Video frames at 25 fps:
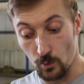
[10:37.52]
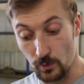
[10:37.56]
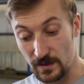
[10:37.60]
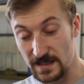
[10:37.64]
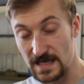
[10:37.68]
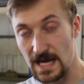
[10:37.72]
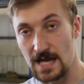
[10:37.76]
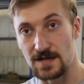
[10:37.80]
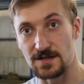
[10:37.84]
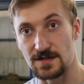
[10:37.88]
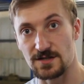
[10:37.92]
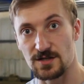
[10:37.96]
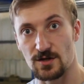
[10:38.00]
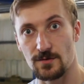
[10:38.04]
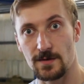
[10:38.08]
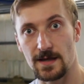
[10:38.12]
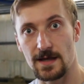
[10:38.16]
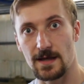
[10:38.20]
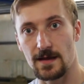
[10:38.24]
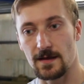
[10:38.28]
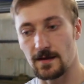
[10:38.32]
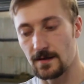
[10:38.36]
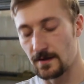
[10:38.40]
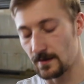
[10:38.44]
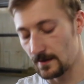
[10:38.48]
We can do
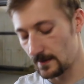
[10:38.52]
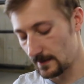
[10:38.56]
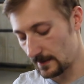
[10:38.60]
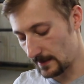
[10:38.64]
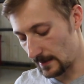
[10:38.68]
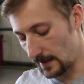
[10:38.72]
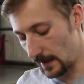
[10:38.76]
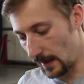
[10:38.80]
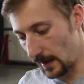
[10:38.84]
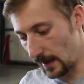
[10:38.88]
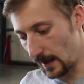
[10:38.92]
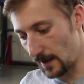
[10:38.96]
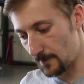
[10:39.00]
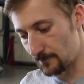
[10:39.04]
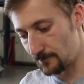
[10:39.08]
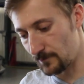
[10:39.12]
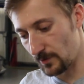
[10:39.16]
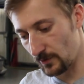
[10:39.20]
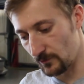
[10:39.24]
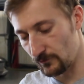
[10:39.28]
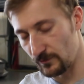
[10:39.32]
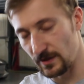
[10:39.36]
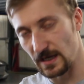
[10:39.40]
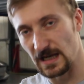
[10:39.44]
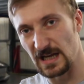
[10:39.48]
it,
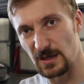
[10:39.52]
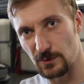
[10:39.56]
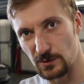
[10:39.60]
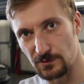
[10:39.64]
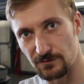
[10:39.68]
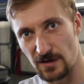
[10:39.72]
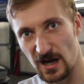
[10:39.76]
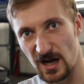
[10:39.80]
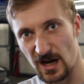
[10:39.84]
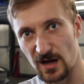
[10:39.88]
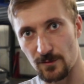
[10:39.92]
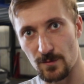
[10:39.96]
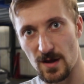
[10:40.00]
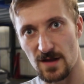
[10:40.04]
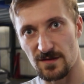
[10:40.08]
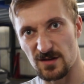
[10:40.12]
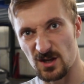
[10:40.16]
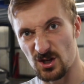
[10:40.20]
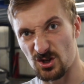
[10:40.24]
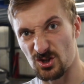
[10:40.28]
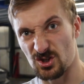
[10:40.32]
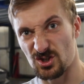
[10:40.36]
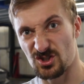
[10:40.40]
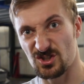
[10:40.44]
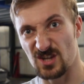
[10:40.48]
but really we'd recommend
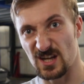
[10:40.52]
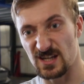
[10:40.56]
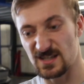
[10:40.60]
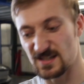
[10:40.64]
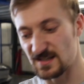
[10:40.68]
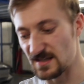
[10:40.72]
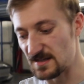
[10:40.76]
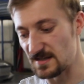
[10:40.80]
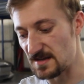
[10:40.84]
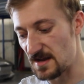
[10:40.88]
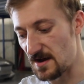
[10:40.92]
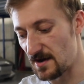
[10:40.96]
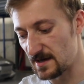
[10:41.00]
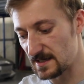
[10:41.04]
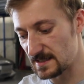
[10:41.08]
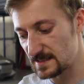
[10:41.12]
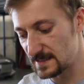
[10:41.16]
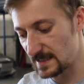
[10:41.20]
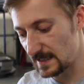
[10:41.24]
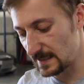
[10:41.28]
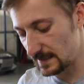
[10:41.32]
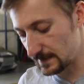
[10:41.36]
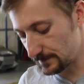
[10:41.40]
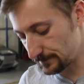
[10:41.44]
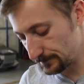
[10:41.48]
that you just stick to the
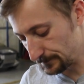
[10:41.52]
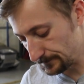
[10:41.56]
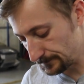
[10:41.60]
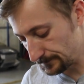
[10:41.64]
90